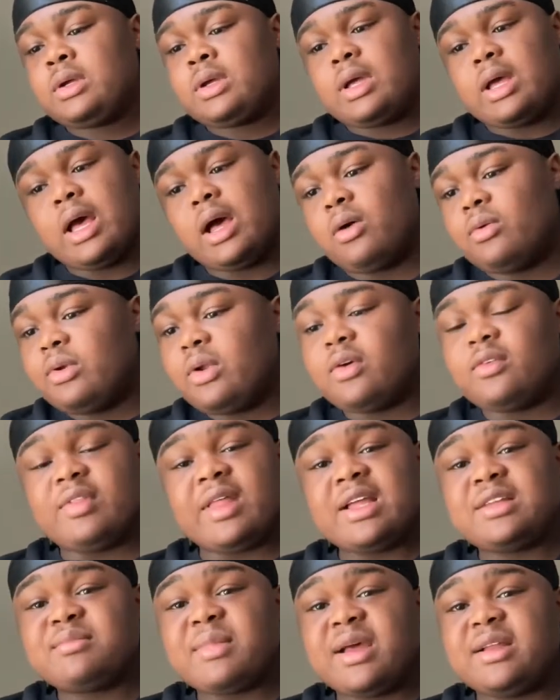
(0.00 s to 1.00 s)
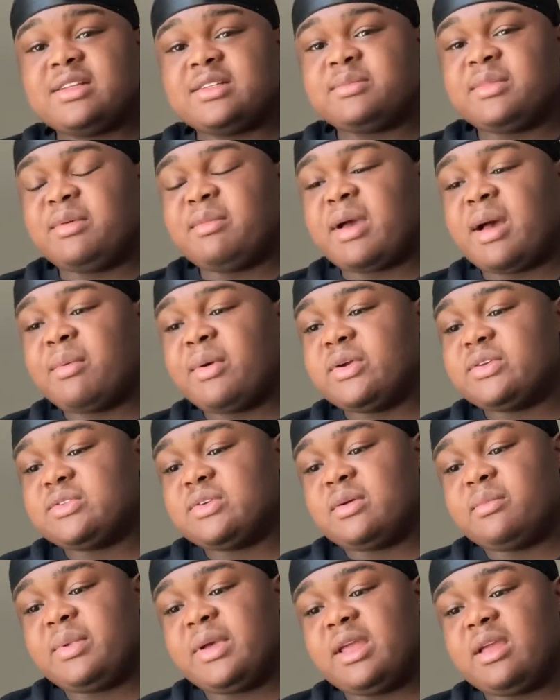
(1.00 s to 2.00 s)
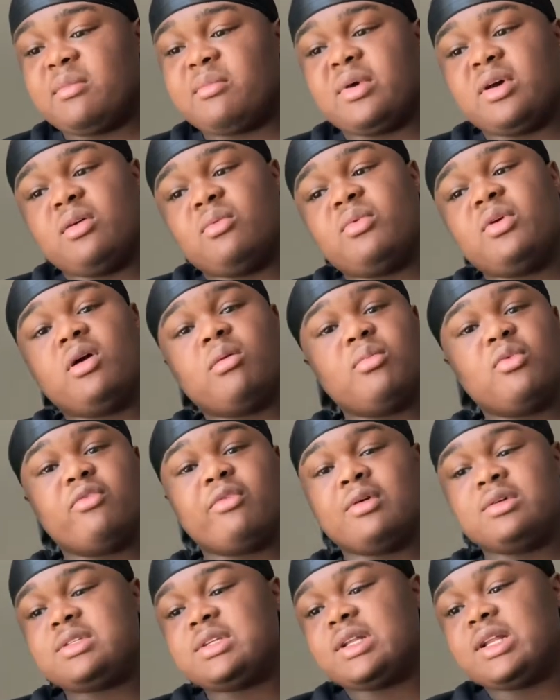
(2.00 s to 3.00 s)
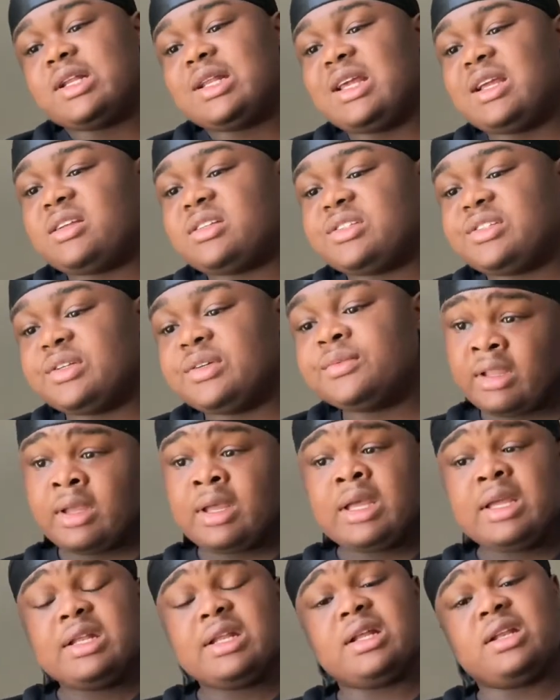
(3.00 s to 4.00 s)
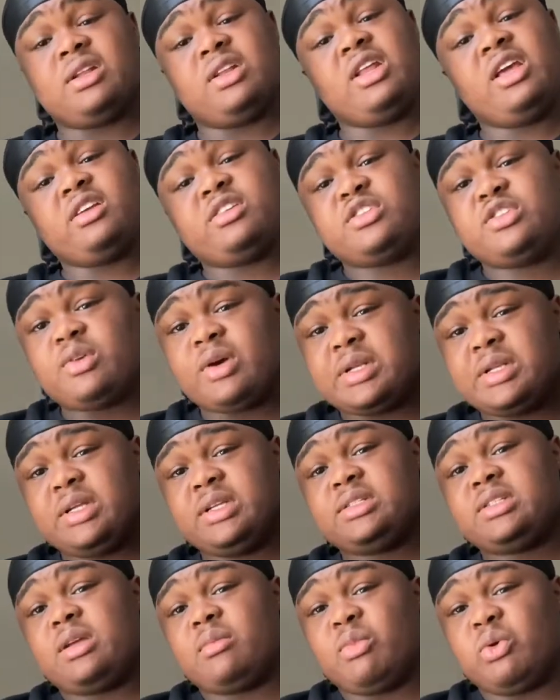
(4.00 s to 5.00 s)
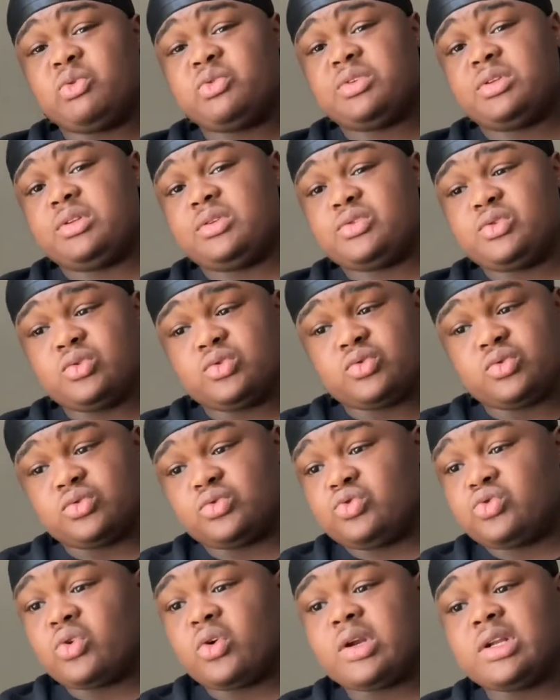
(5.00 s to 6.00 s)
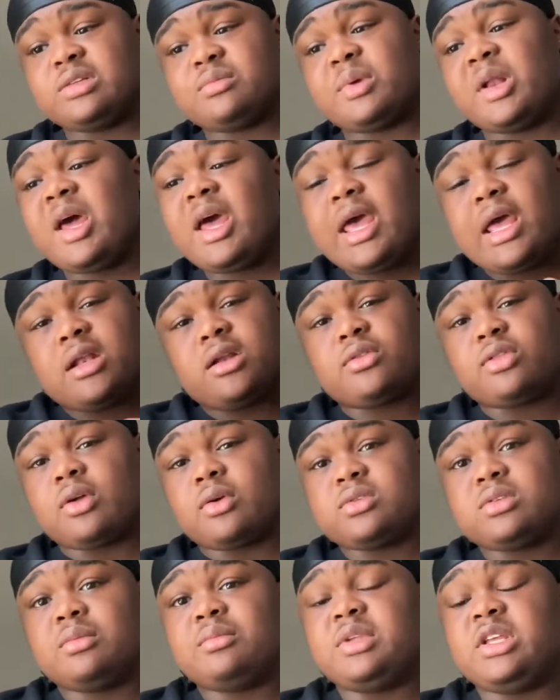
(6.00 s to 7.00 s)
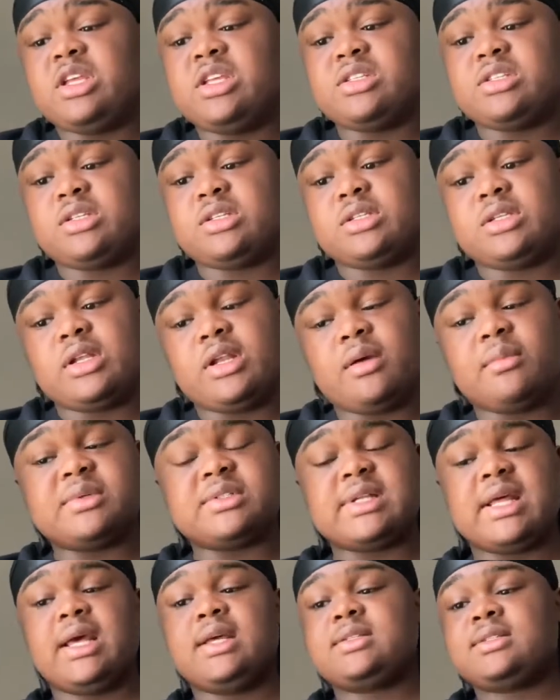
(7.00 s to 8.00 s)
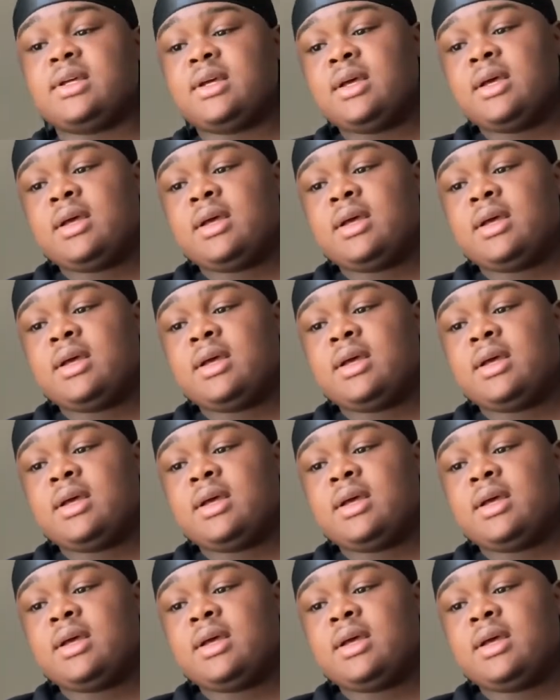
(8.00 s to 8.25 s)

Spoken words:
I don't know. That might just be my personal opinion, but we're gonna move on to the next shoe. Now the next shoe, I did say most of these shoes were Jordans, but I had to throw some Yeezys in there. But that's